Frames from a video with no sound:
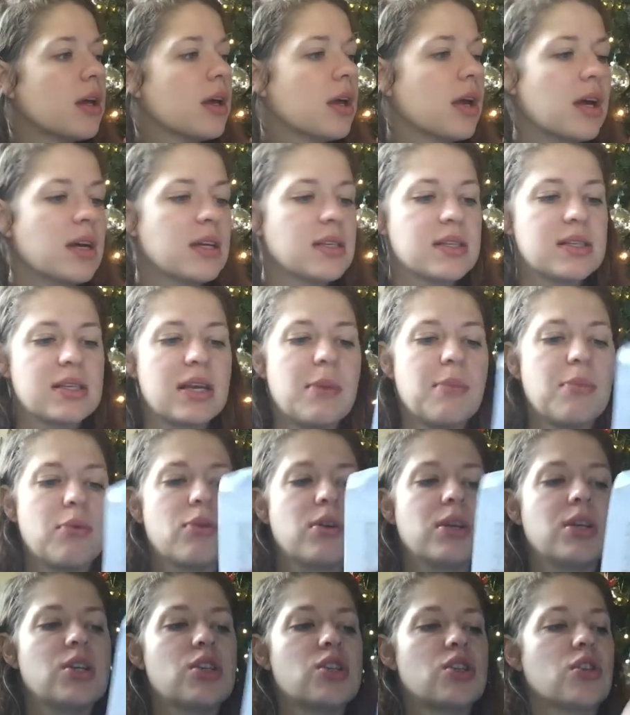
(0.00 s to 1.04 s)
because I'm
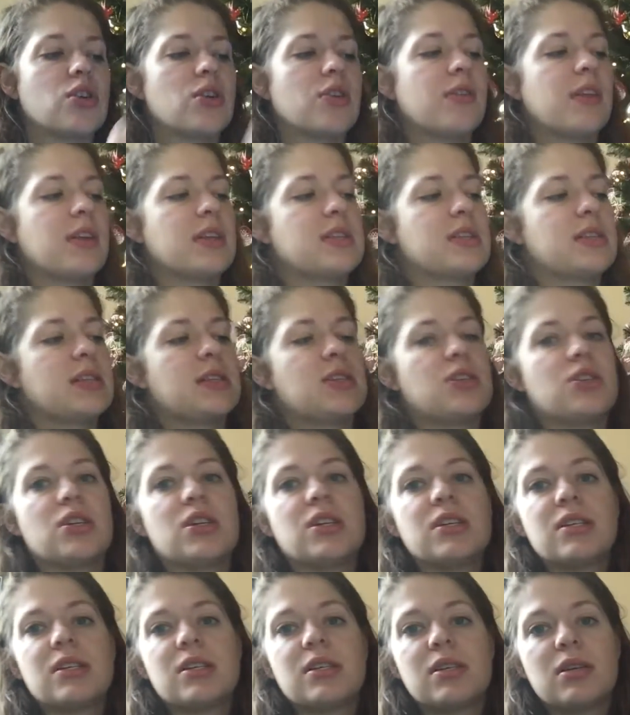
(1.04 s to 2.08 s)
pretty sure this is
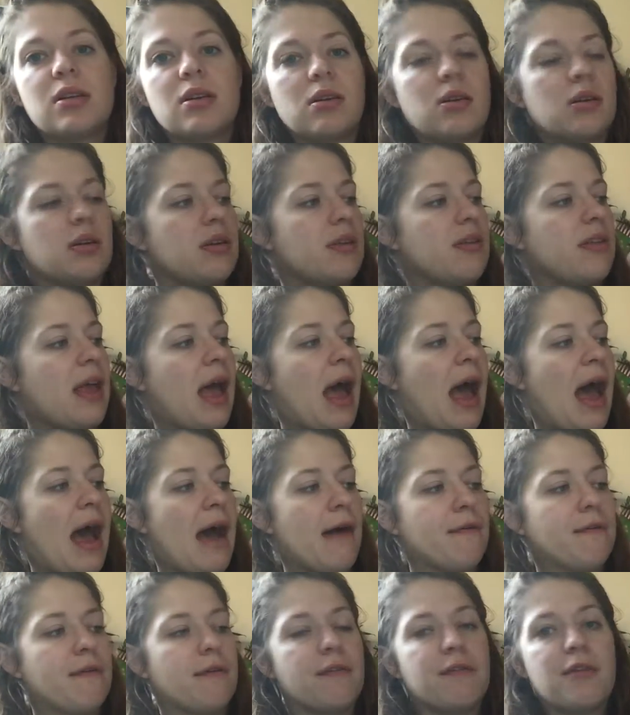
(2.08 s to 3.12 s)
just the
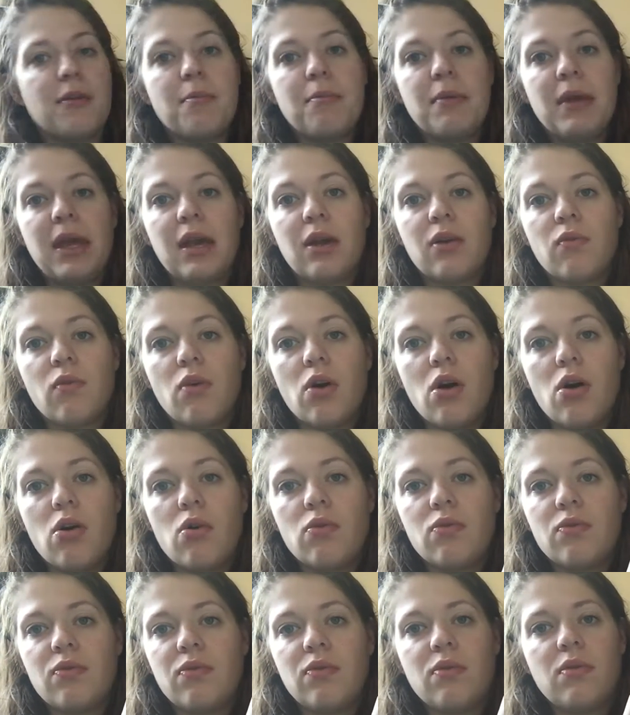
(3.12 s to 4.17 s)
half of the pink
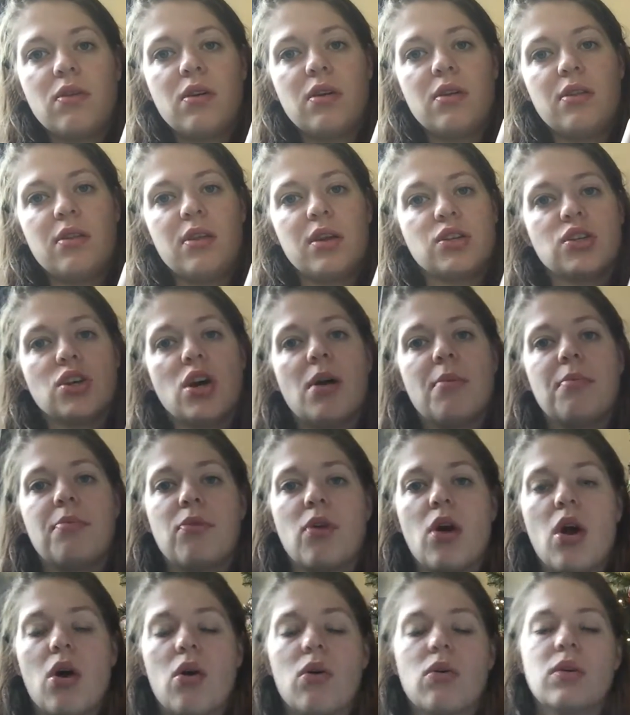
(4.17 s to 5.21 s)
row, the top
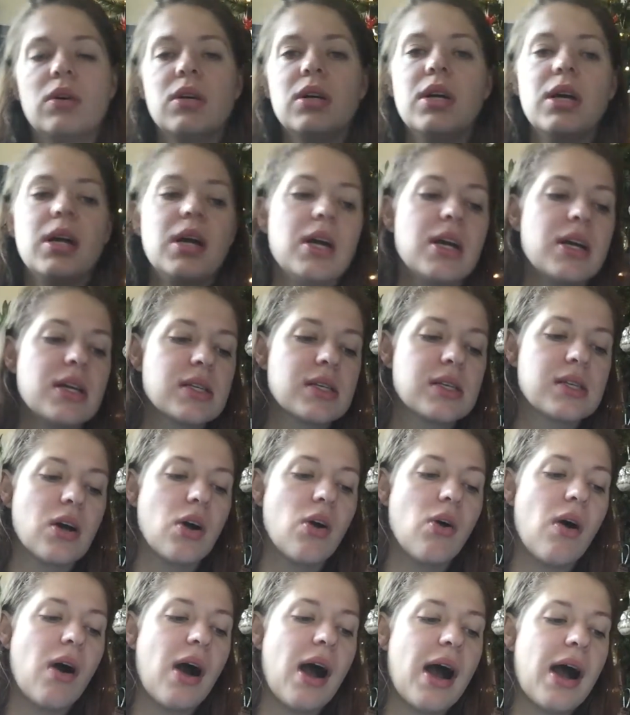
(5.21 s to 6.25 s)
row.
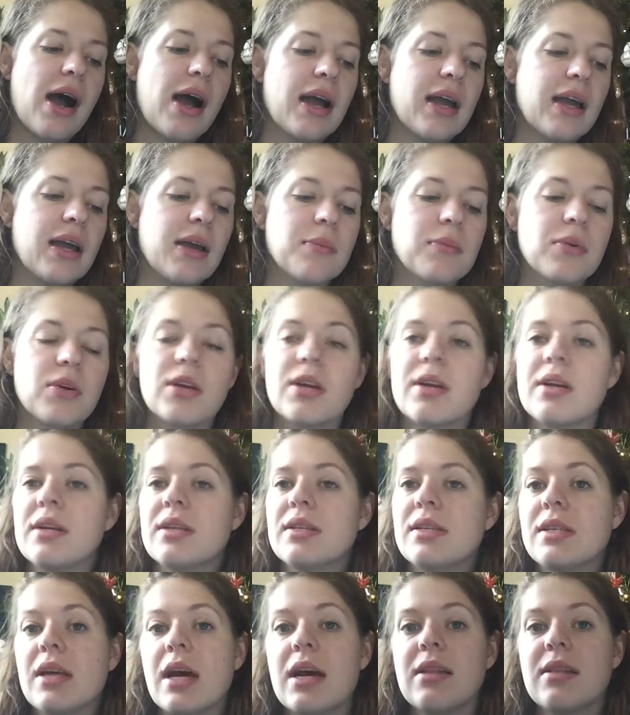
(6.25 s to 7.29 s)
So I am going to
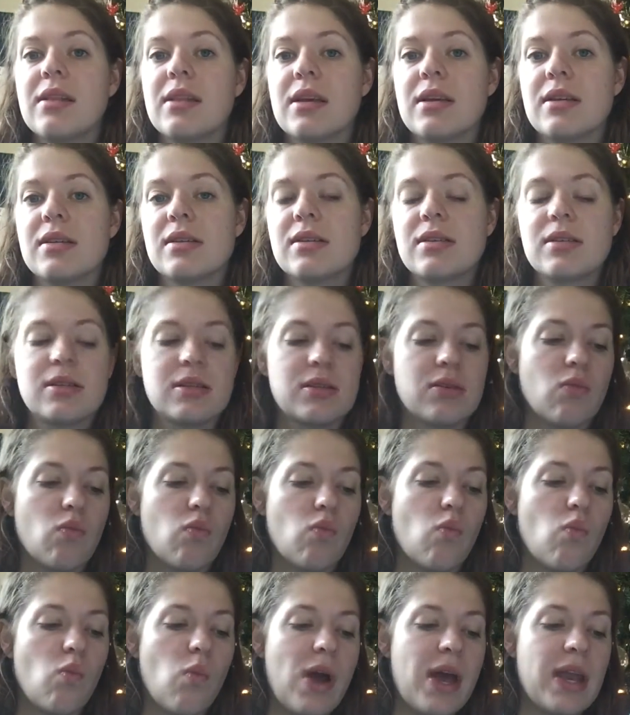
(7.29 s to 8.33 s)
decide this
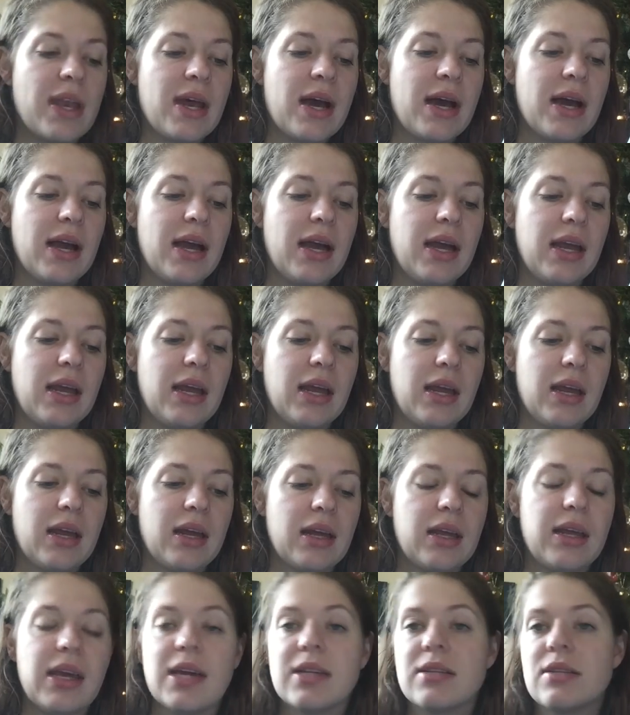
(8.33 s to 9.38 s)
when I
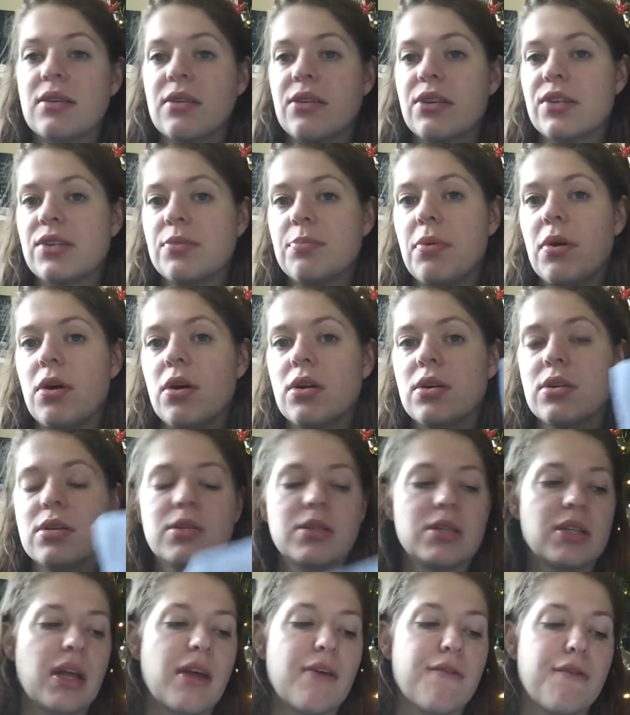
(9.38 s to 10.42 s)
get to this
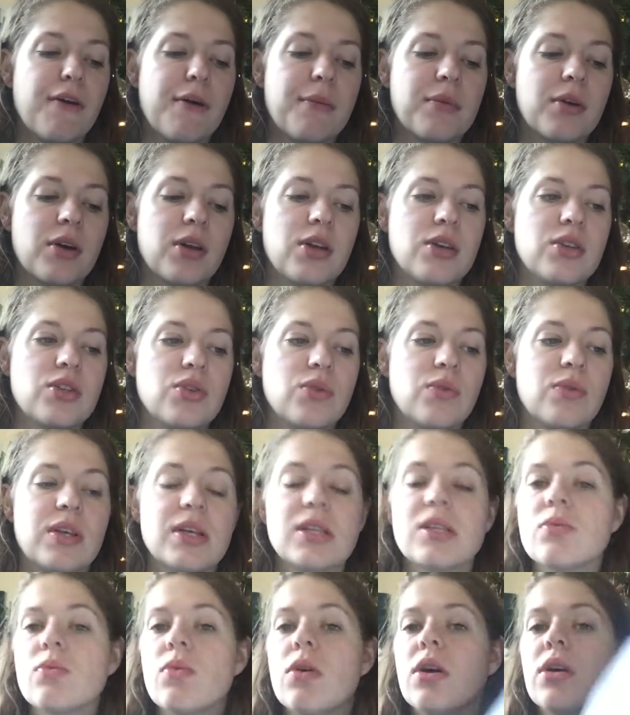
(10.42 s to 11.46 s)
part, if I'm going to do
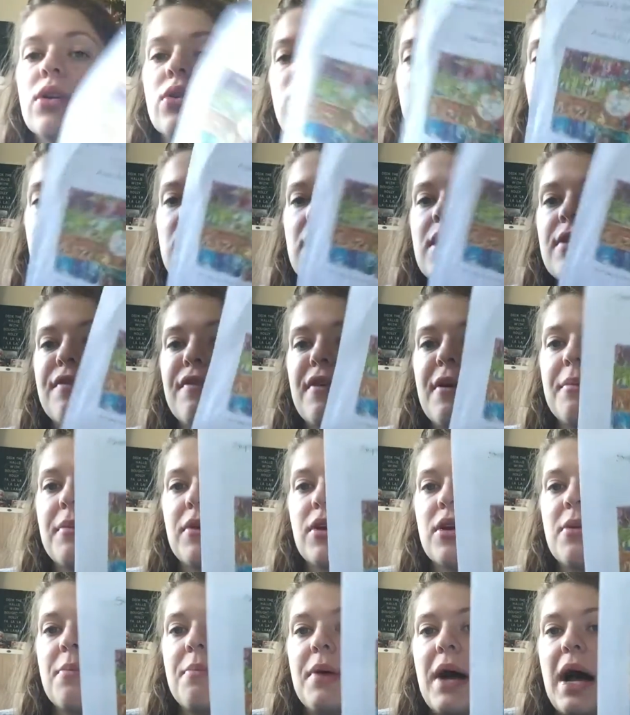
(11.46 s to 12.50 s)
this one or if I'm
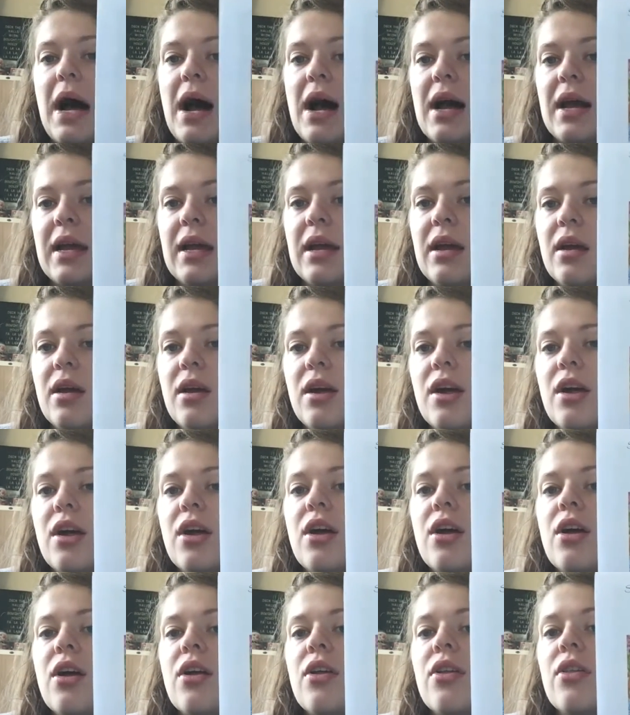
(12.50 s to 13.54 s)
going to buy
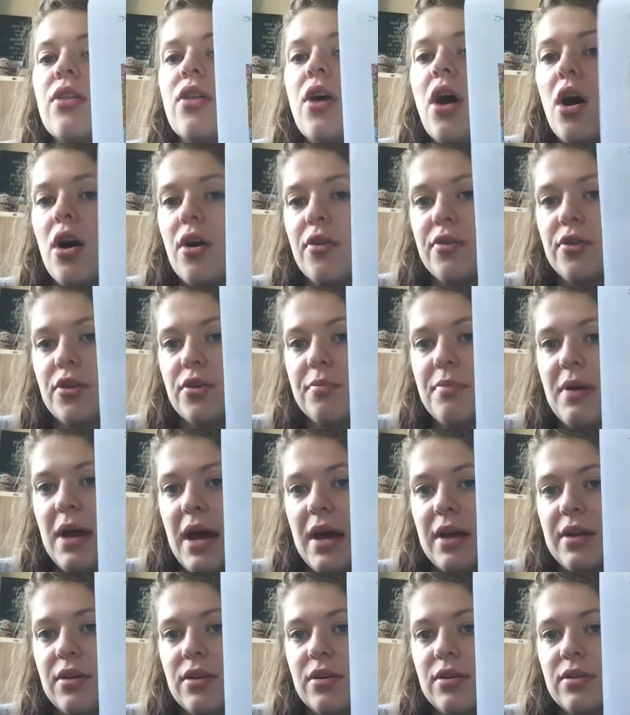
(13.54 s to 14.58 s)
the other
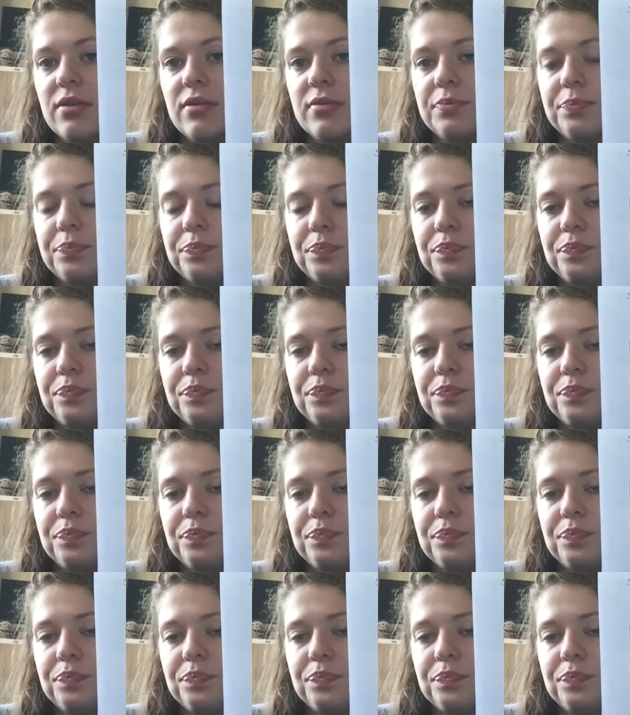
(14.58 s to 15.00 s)
pattern